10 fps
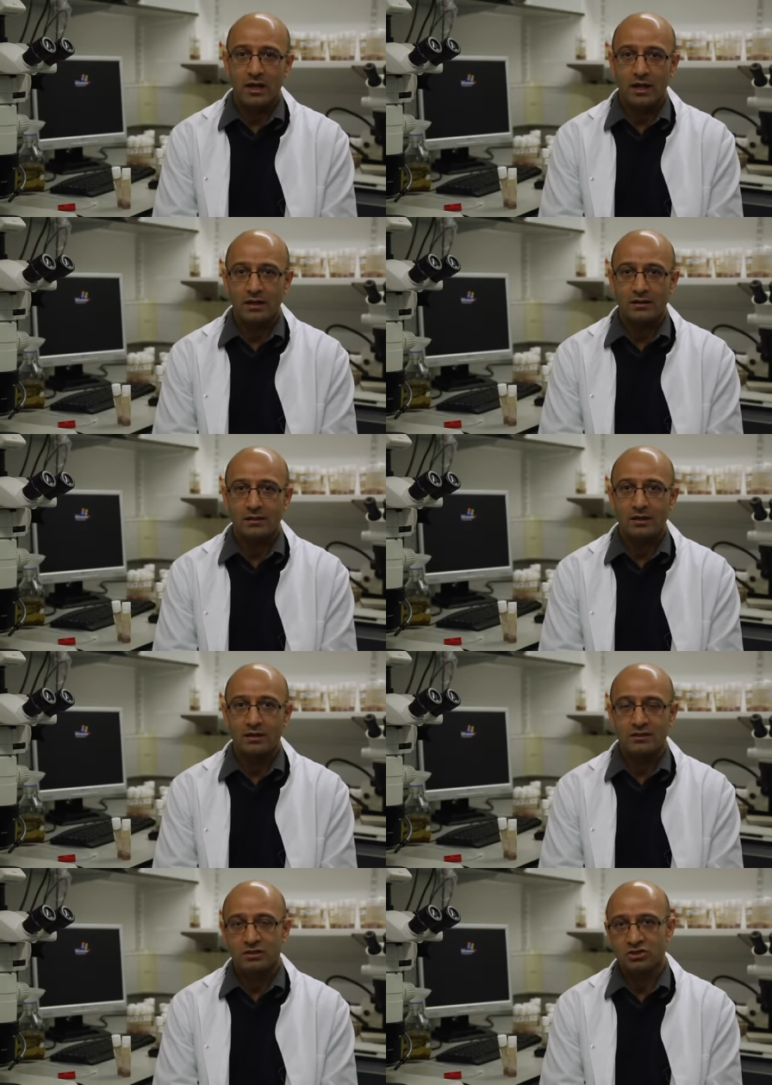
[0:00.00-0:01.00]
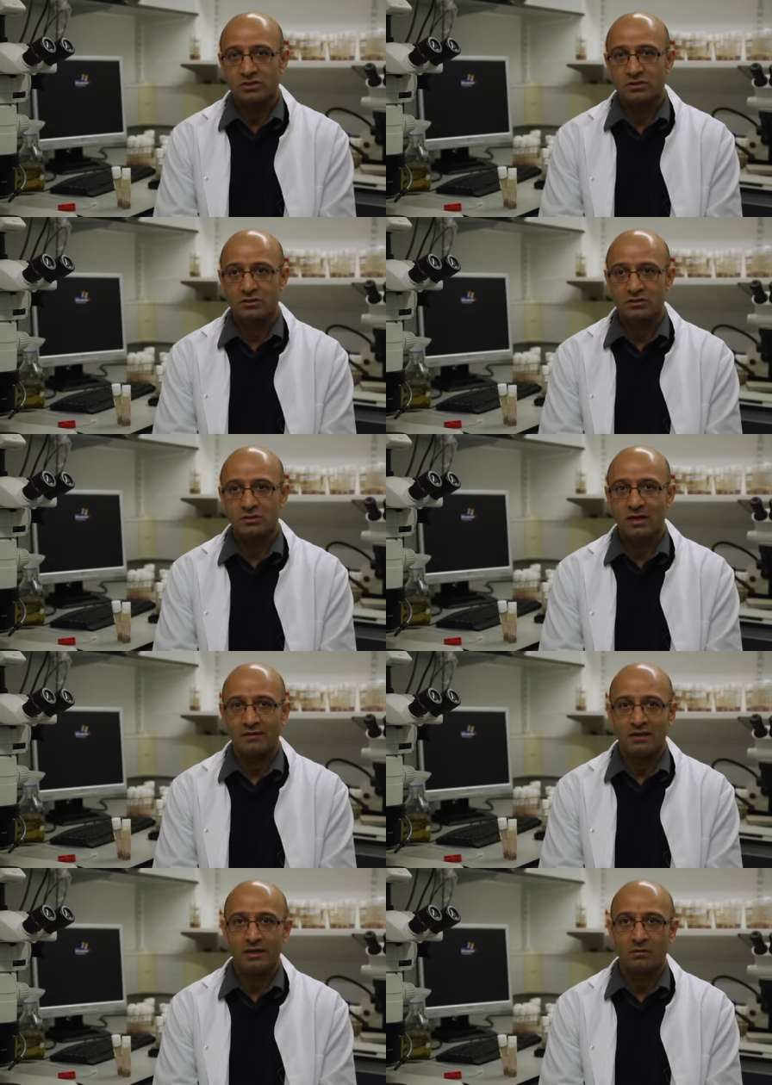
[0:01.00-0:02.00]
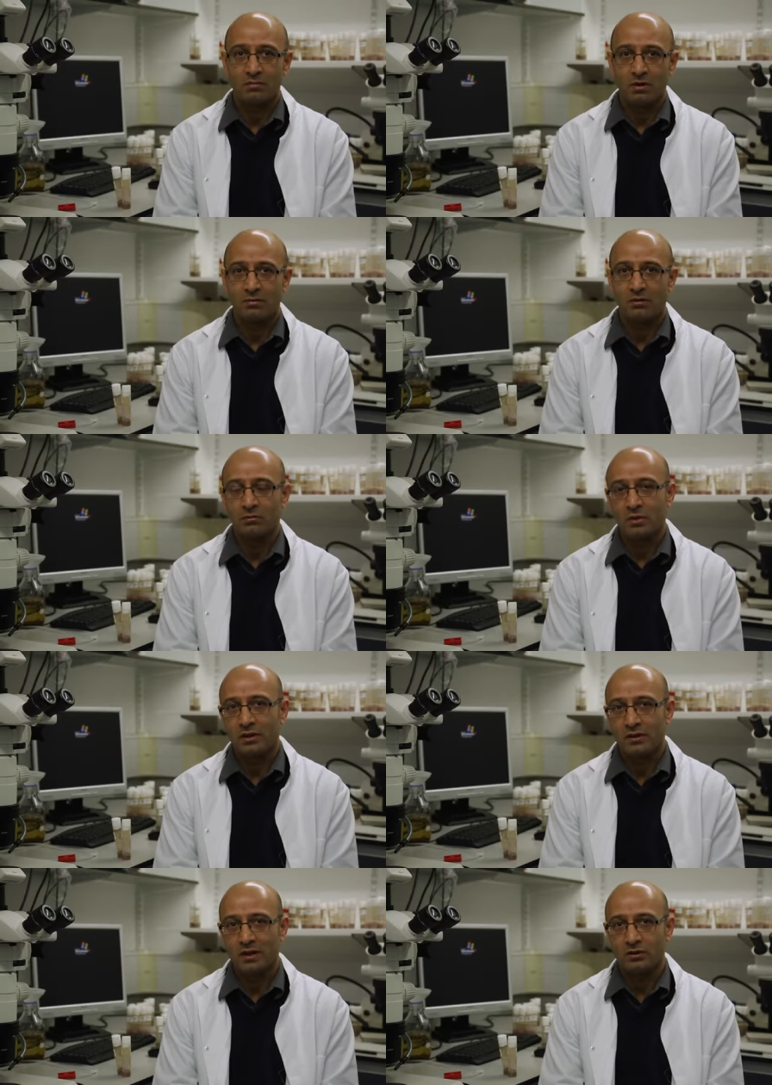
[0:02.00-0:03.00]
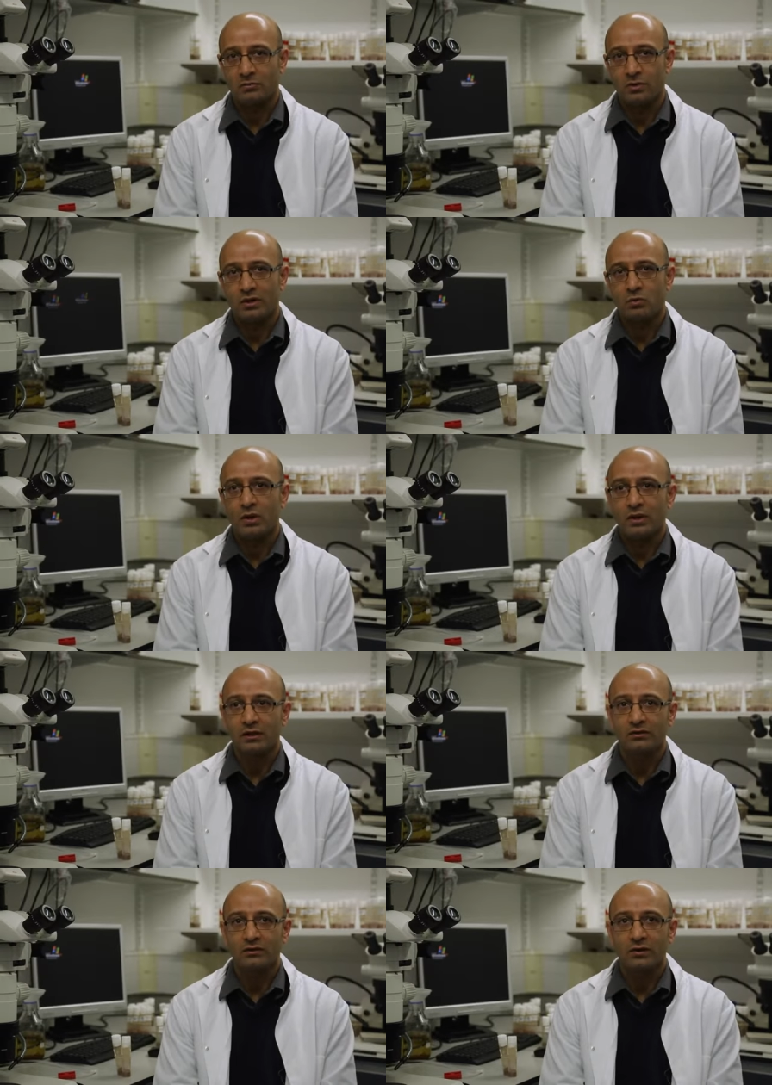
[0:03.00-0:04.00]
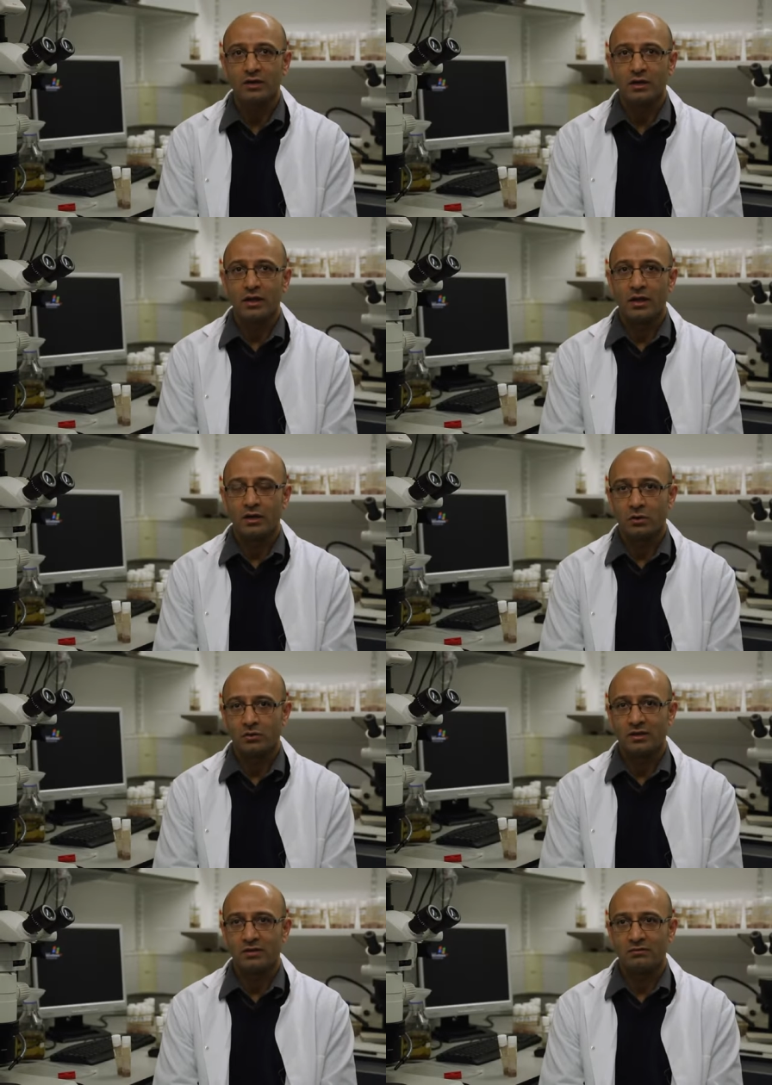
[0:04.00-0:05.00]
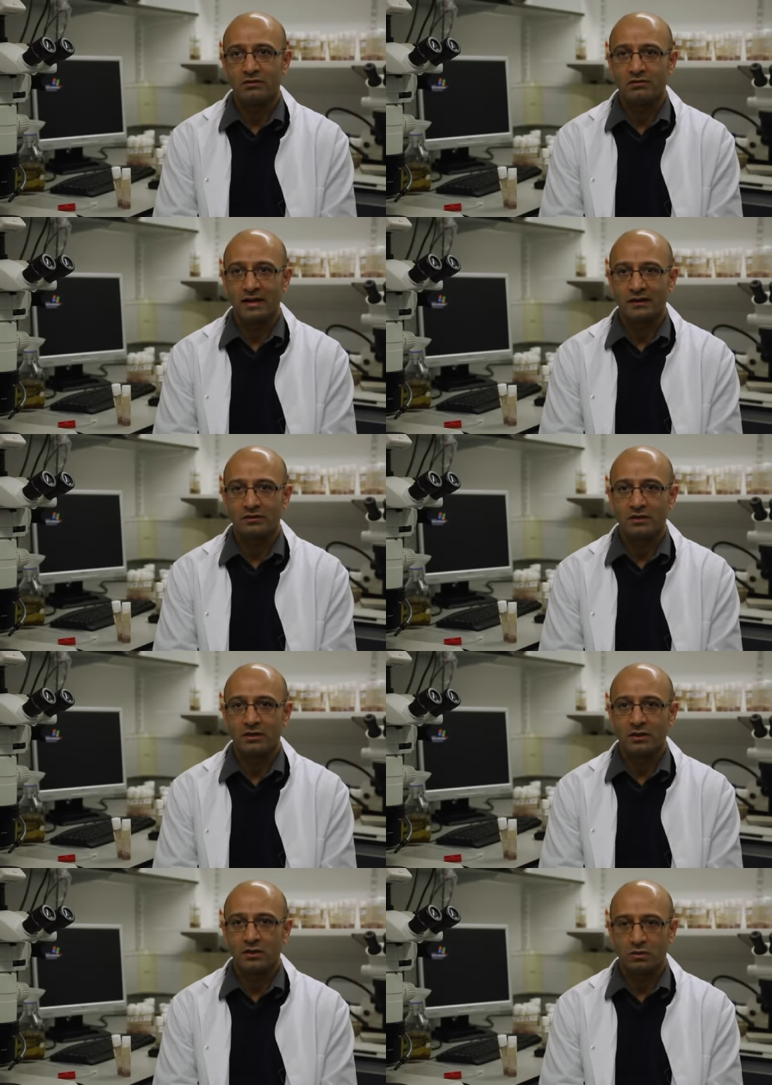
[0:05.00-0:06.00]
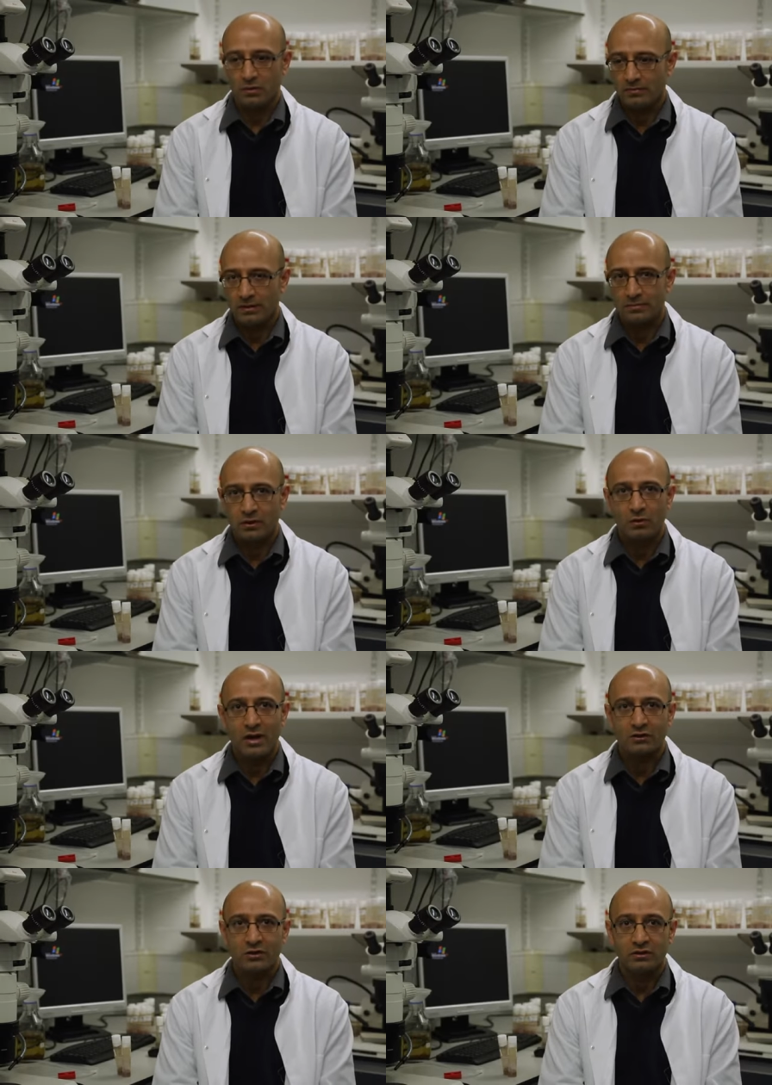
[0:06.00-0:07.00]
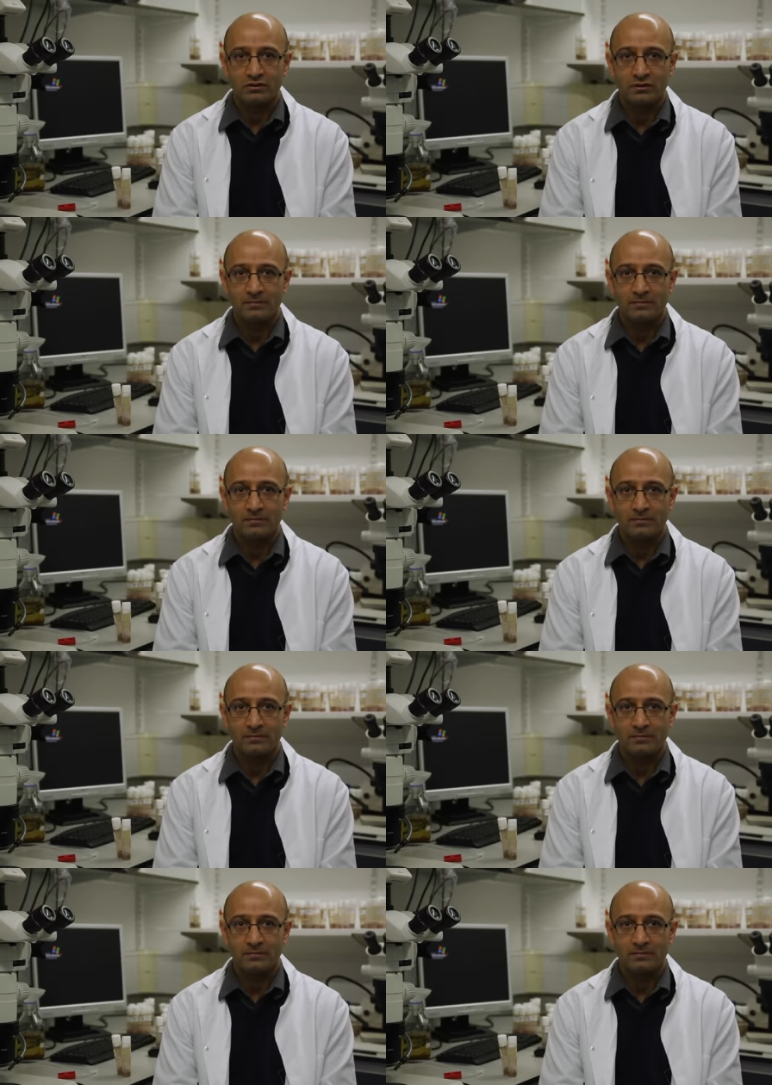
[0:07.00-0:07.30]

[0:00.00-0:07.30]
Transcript: And in addition to having a problem with how the brain works, it can also have an effect on all the people around us,